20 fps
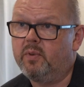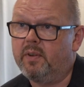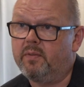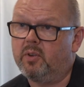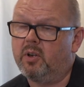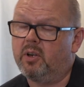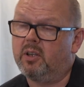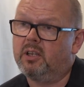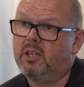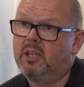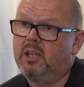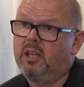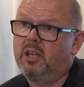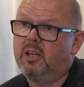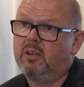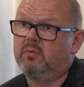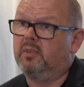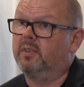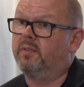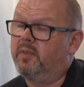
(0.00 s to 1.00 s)
We've got
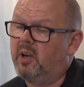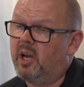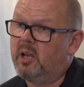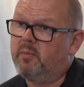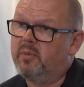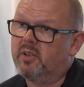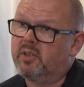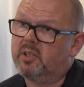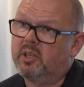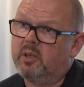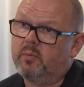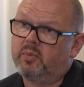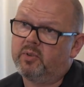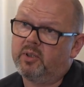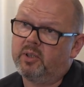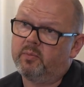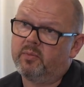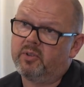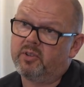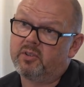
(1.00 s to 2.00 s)
refinements and
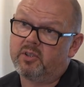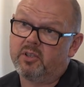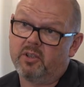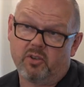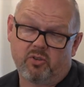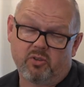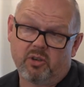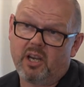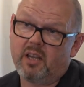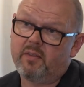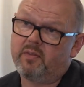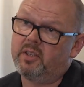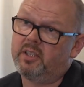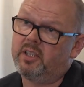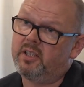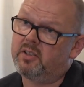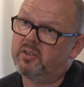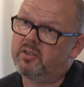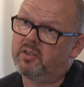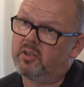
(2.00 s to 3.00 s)
improvements to the drive
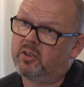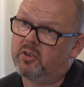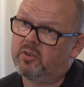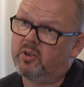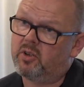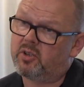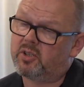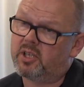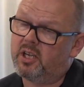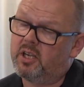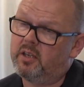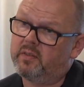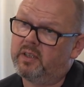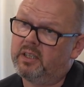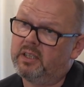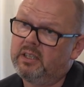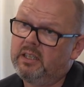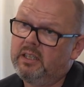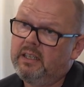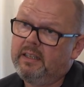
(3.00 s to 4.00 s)
units, to the
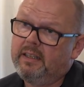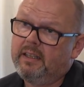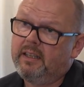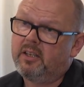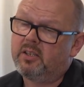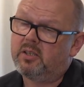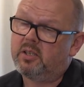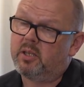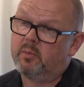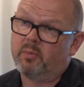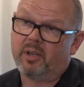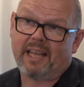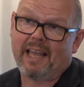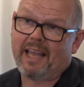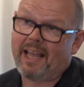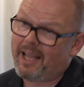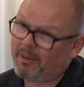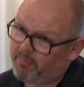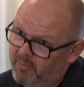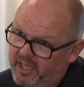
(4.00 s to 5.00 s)
crossover, to the
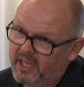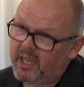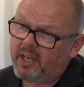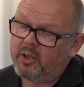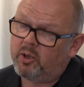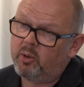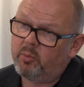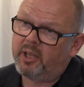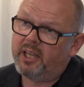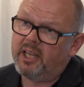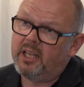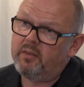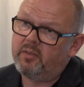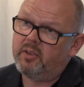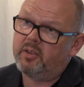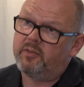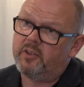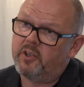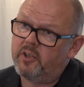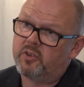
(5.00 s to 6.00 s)
mechanical
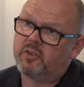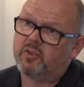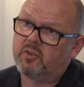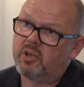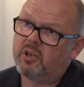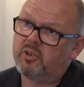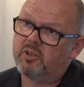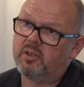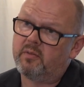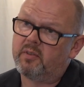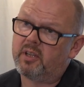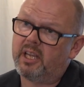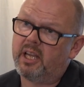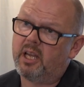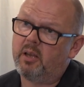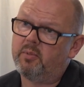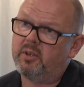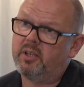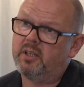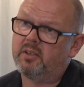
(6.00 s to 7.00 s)
behaviour for the structure of the
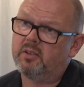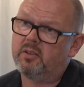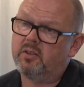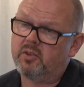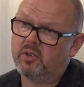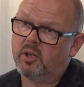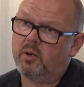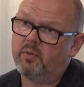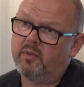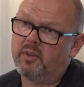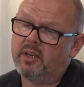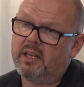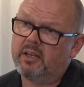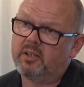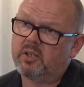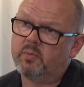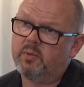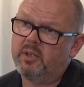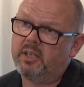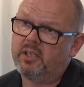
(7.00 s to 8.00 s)
cabinet, to the top of the
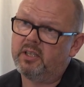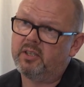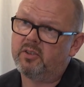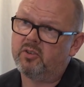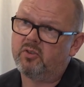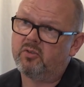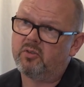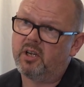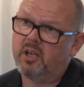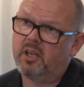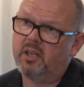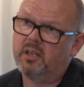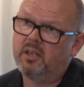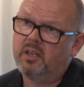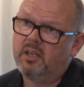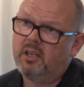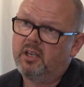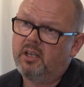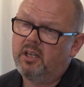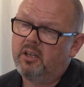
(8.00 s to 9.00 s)
loudspeaker, to try and
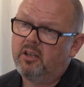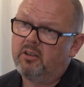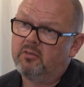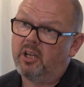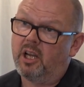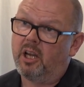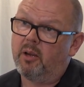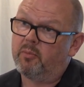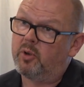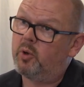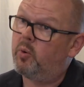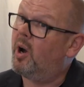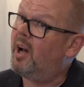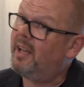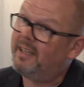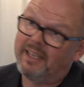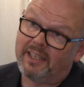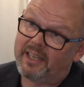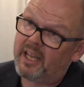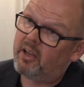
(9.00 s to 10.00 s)

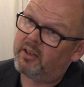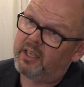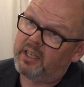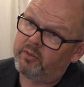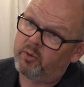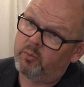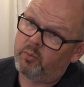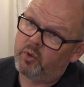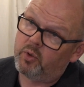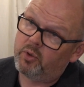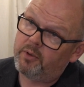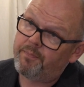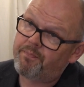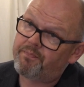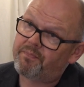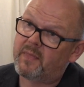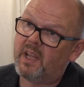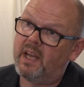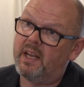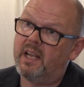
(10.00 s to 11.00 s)
quieten it down even more,
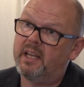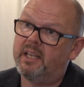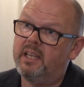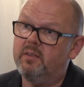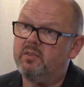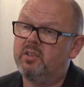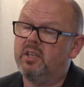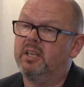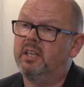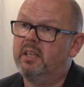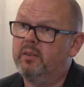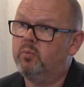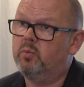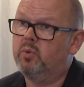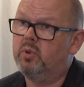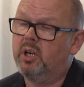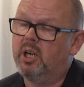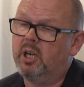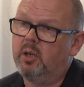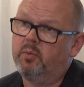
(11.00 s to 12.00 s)
and that gives it an even
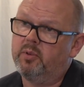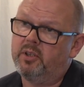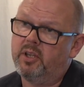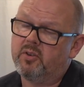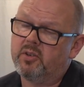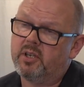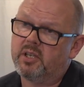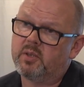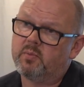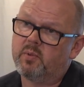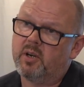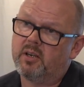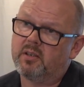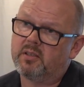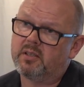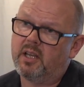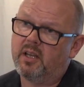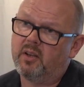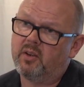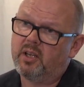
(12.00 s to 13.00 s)
more open and transparent
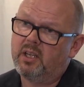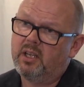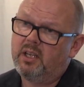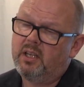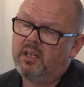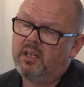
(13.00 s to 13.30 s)
sound.